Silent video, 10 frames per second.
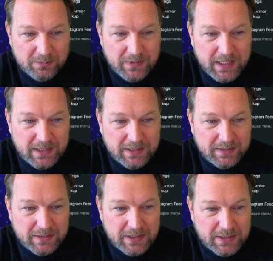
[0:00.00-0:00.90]

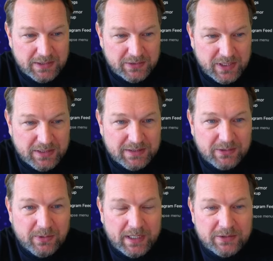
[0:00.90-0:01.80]
updated, change
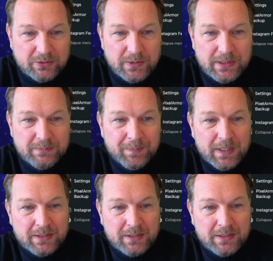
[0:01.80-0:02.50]
directory.